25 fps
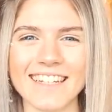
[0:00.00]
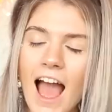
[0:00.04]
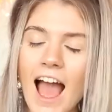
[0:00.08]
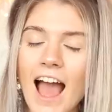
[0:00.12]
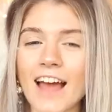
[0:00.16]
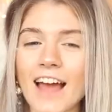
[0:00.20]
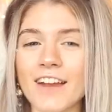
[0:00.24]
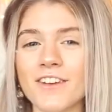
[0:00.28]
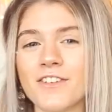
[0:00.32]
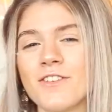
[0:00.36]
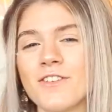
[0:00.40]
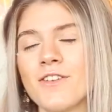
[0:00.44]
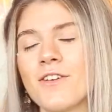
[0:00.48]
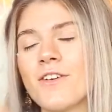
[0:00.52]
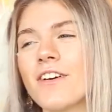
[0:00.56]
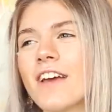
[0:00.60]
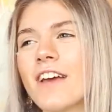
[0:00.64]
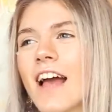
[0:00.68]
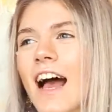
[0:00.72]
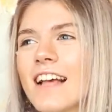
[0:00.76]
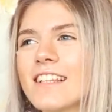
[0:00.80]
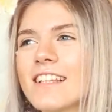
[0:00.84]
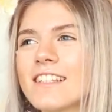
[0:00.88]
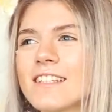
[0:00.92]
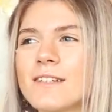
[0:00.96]
And new
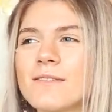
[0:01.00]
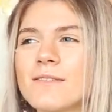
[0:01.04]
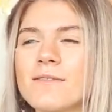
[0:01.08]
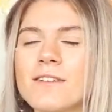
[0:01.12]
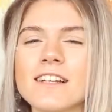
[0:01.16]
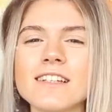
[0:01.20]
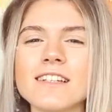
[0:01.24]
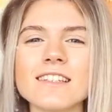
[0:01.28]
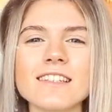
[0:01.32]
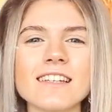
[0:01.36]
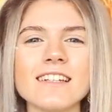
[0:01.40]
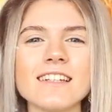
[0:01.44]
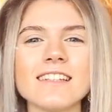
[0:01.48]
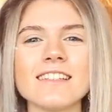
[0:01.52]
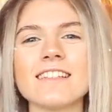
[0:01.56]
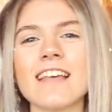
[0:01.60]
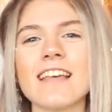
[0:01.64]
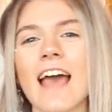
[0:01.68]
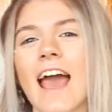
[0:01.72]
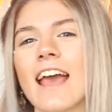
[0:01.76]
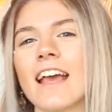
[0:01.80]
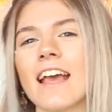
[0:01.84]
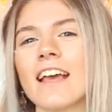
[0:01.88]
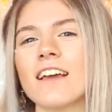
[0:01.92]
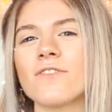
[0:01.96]
customers can
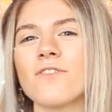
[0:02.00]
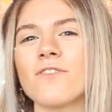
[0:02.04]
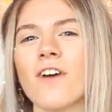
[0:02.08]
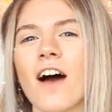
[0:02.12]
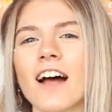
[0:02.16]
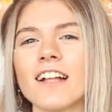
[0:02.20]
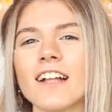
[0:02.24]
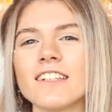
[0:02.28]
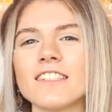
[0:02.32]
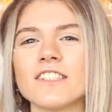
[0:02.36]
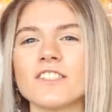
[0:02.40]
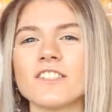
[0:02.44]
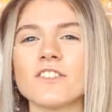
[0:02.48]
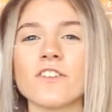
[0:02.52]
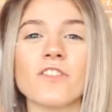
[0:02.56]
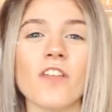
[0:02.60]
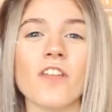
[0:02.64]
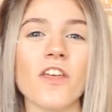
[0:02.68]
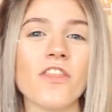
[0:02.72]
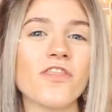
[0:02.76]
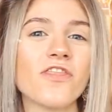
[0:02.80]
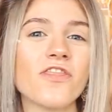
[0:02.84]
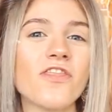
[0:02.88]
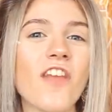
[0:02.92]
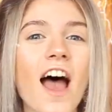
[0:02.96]
take advantage of
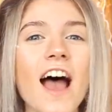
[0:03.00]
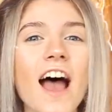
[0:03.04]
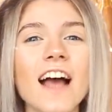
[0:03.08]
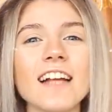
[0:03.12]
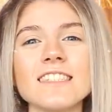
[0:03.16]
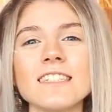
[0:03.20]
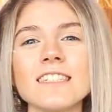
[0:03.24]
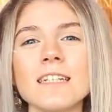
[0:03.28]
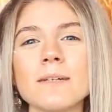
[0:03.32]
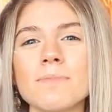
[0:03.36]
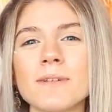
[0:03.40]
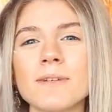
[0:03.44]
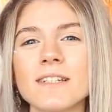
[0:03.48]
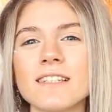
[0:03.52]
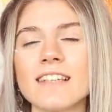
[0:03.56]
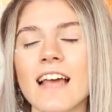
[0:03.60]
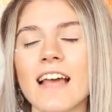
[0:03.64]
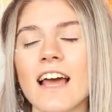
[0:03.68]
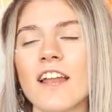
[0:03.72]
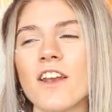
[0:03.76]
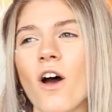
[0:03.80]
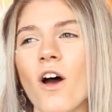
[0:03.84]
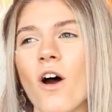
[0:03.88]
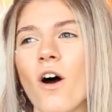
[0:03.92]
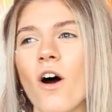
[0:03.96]
the
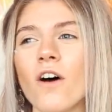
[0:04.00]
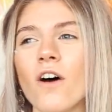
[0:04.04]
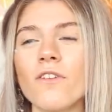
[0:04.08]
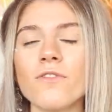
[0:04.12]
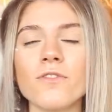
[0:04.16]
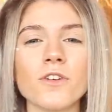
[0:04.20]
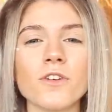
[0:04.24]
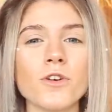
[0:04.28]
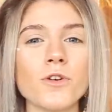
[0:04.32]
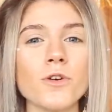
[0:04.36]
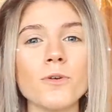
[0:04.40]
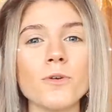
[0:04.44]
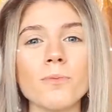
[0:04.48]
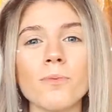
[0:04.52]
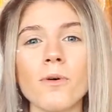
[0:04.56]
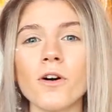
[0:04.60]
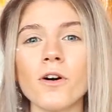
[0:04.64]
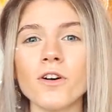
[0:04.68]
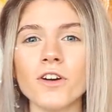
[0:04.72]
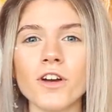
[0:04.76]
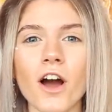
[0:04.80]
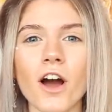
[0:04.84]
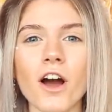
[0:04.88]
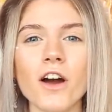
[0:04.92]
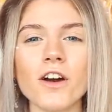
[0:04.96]
30% off
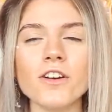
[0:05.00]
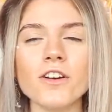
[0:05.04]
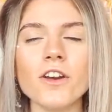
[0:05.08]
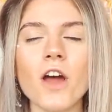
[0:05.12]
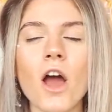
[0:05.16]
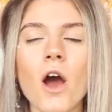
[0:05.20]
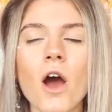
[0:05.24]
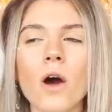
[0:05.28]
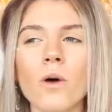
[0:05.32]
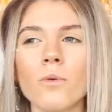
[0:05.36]
coupon code,